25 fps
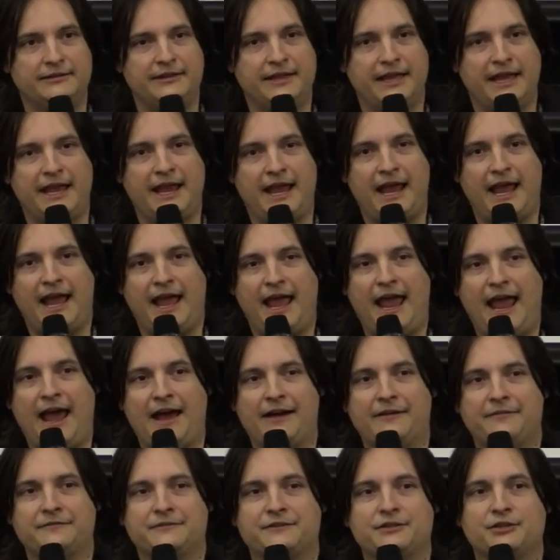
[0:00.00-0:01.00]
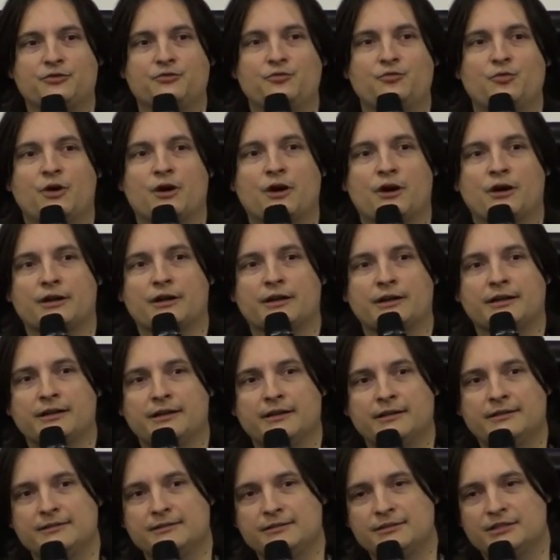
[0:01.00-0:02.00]
they have to
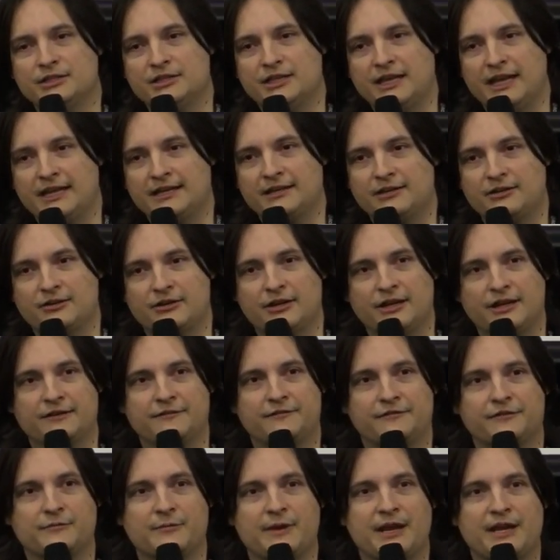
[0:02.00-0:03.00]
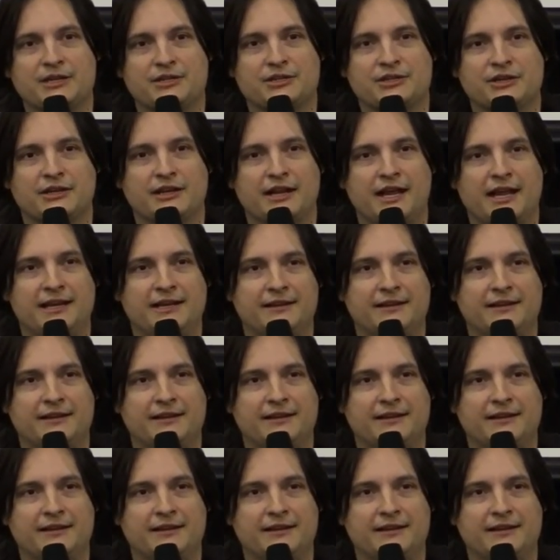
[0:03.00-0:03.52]
work to get good information,